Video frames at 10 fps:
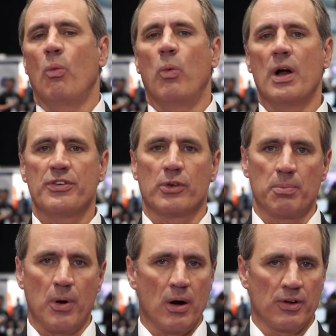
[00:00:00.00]
what sort
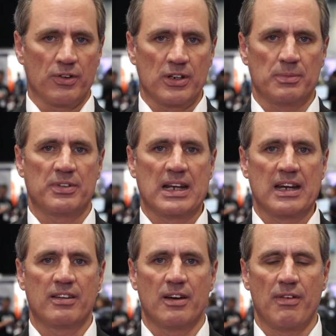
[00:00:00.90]
of partnerships they
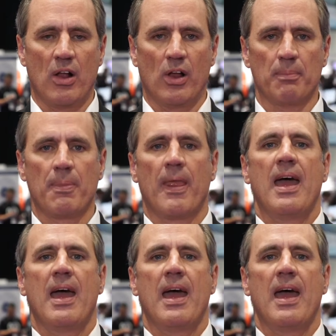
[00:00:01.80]
need to develop,